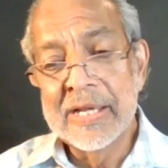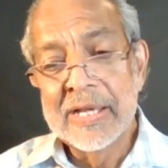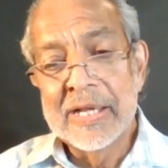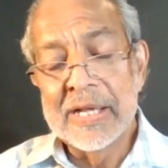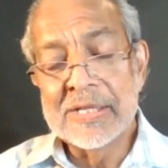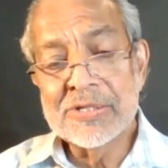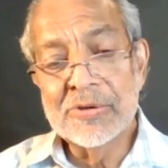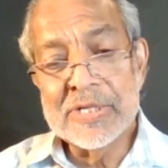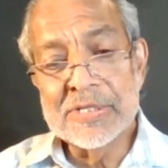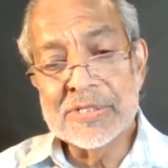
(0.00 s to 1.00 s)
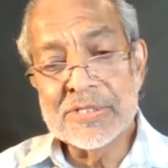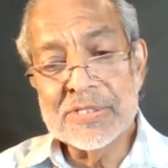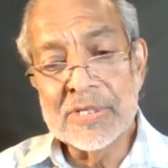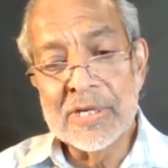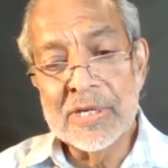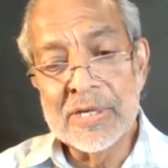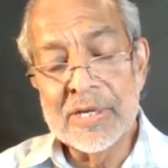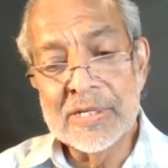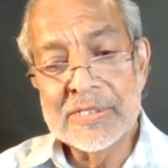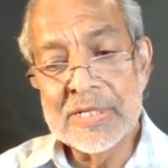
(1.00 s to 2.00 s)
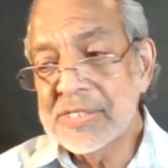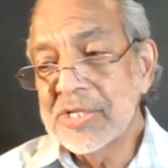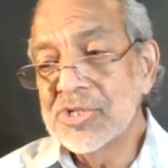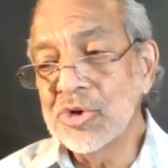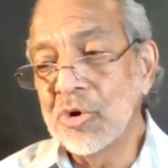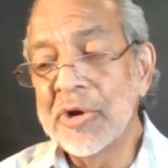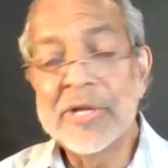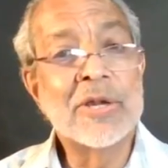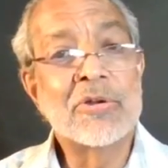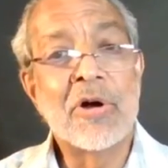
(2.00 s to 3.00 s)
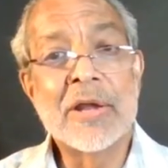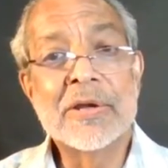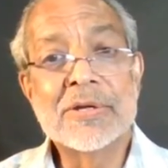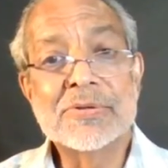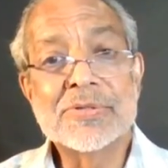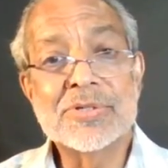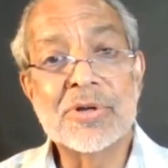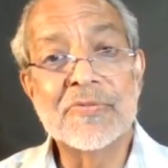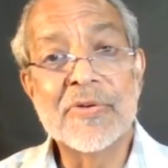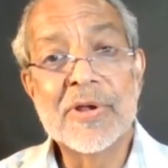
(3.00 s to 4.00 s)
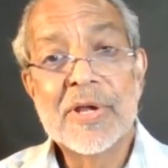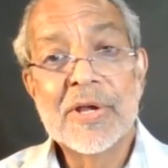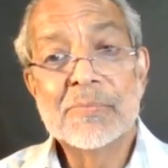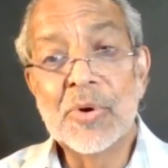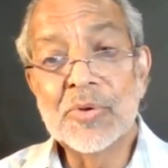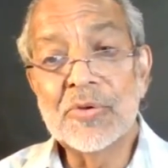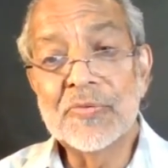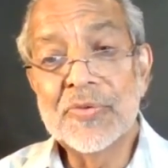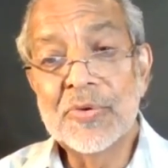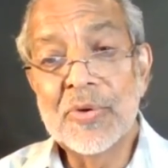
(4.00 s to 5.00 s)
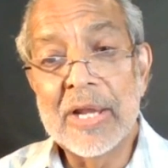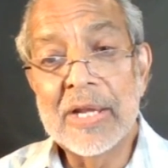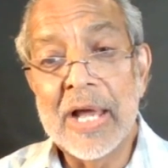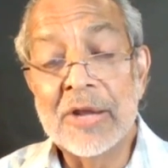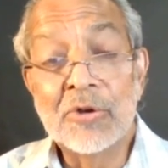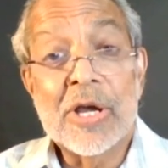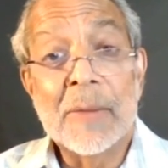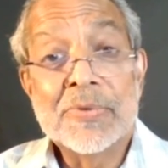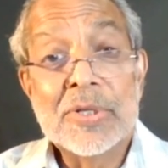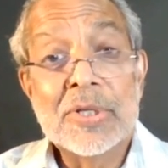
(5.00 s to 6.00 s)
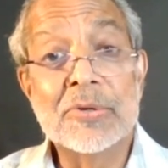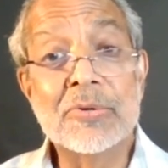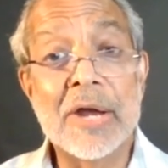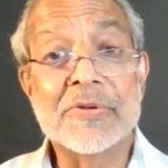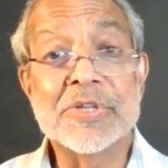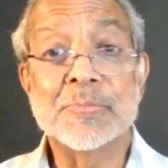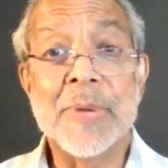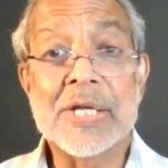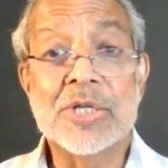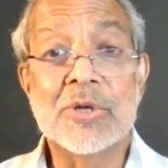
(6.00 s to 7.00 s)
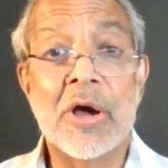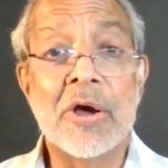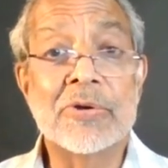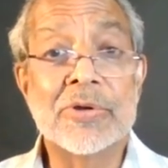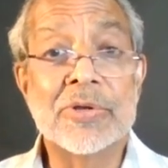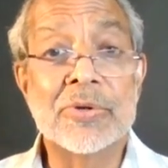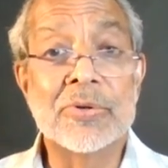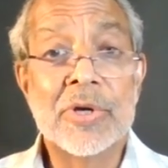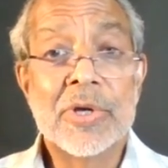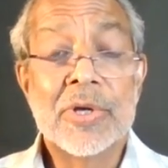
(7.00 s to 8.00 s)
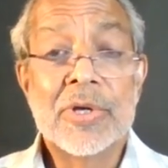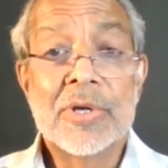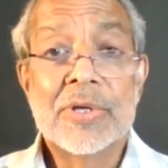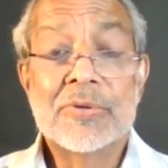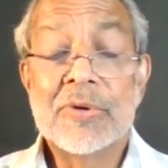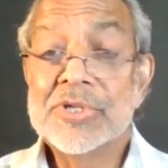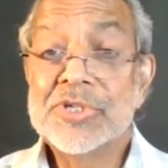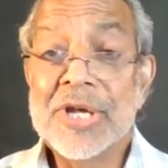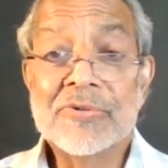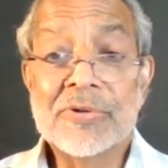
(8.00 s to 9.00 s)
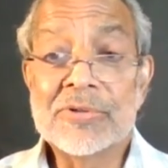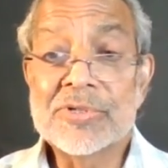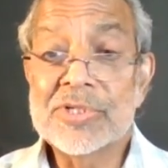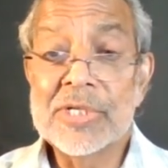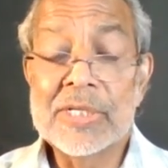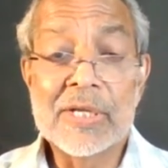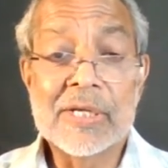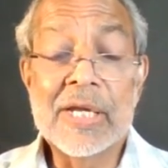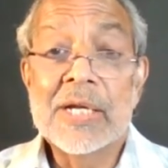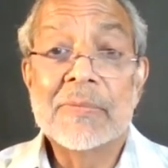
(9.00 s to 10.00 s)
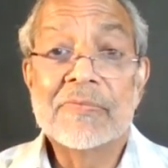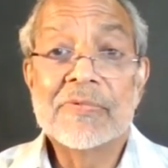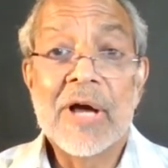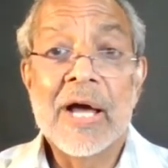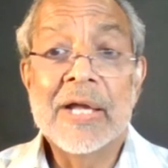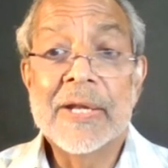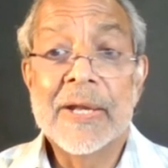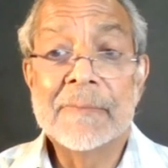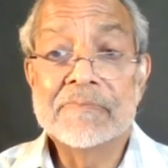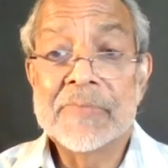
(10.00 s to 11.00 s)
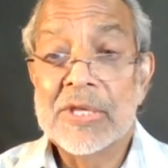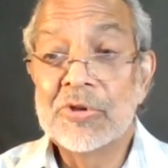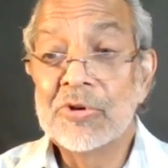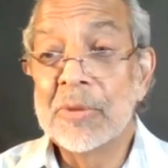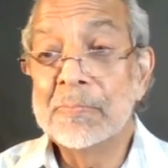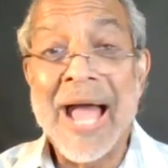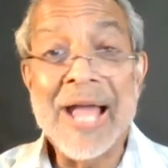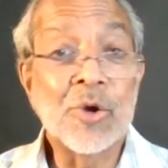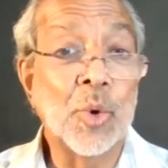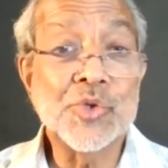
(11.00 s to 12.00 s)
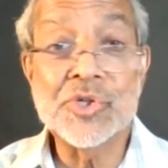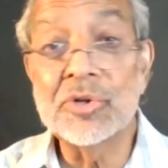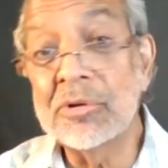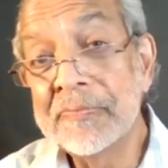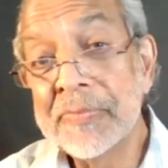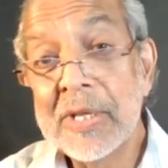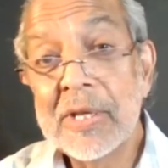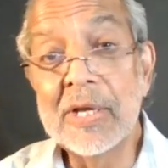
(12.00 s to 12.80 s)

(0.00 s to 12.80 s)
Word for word: Right. And so it is uh, just a joy and an honor to serve both of you. I, I look up to you. I respect you, I honor you. You are generals in the kingdom of God, and you are bi-coastal.